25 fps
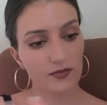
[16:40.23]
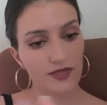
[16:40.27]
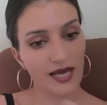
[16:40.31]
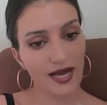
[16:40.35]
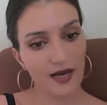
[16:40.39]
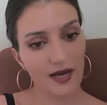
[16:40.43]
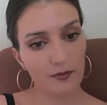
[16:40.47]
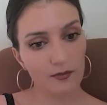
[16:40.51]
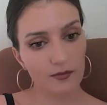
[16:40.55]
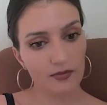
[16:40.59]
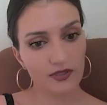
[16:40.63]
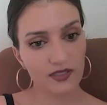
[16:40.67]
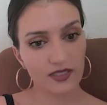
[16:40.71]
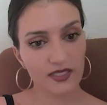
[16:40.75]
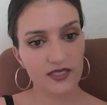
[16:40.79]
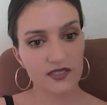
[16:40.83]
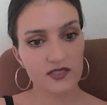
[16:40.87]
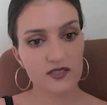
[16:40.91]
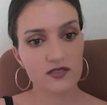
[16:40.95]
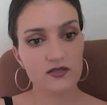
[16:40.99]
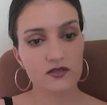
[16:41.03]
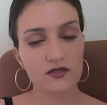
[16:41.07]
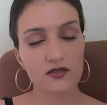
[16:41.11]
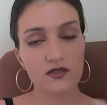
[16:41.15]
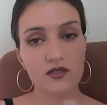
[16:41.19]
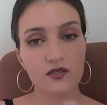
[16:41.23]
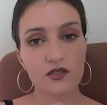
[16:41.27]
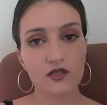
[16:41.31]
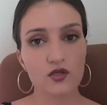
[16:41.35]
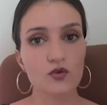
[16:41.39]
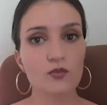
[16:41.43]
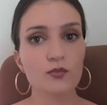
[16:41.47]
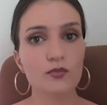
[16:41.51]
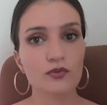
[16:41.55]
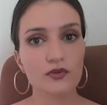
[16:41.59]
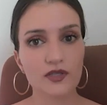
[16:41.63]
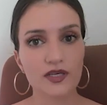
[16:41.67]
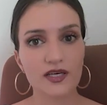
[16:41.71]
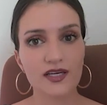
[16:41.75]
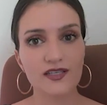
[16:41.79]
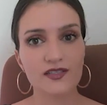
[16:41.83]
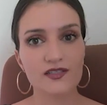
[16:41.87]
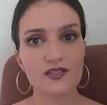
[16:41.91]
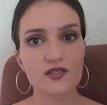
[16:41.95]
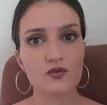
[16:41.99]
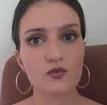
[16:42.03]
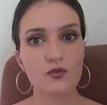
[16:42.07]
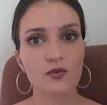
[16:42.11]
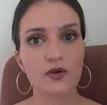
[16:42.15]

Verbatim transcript: that place to the new place